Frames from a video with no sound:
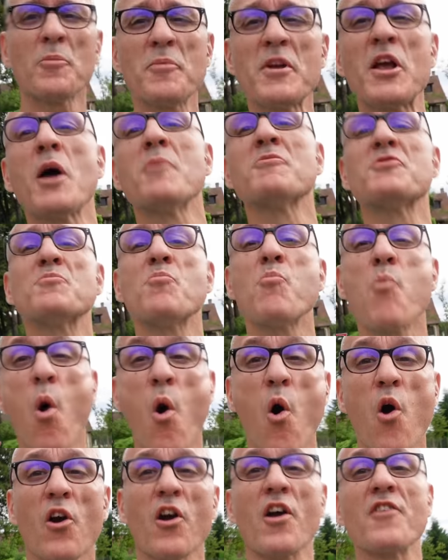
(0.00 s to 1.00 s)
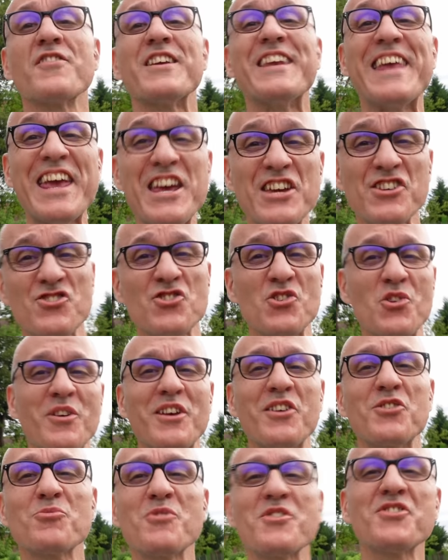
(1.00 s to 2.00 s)
it becomes more of an issue
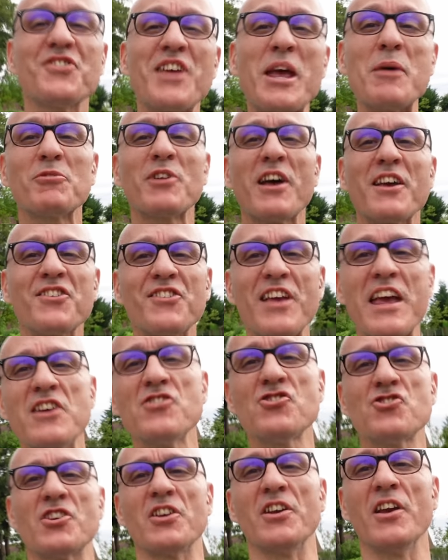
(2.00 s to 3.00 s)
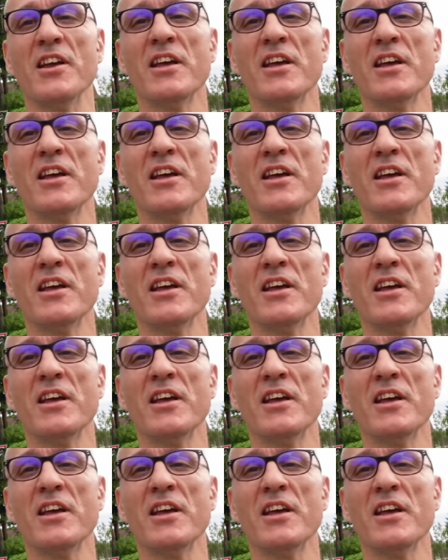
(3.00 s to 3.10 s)
is with stabilization.